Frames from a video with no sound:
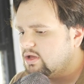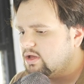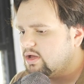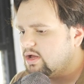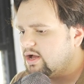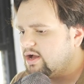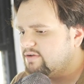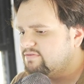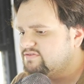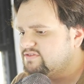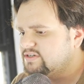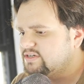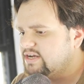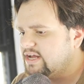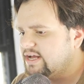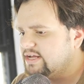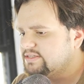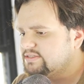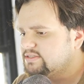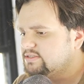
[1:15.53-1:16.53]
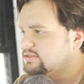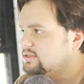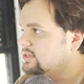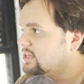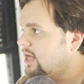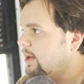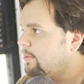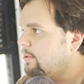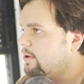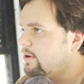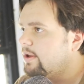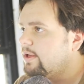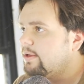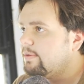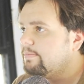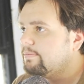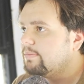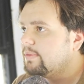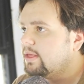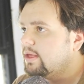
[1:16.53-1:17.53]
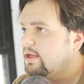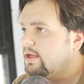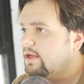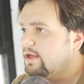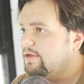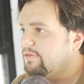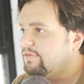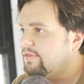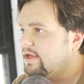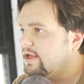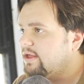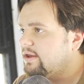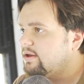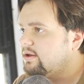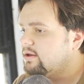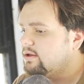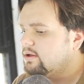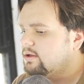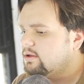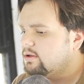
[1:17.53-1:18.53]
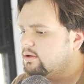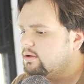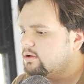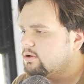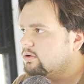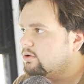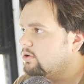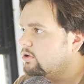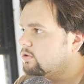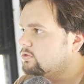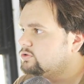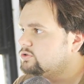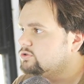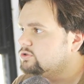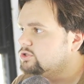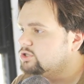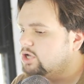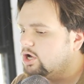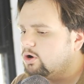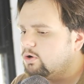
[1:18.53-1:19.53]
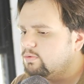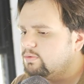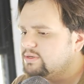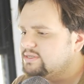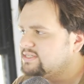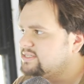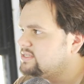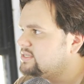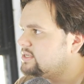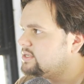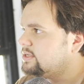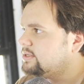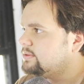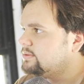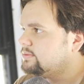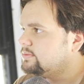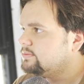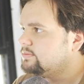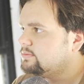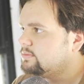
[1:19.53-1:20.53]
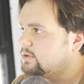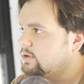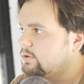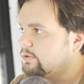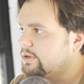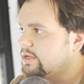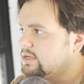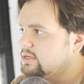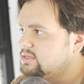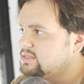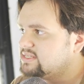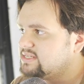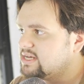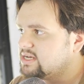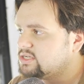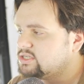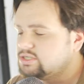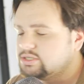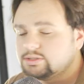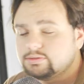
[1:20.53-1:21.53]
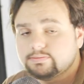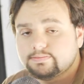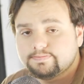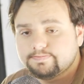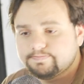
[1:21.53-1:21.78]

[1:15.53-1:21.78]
After that, library, and then go to non-Steam, okay, section.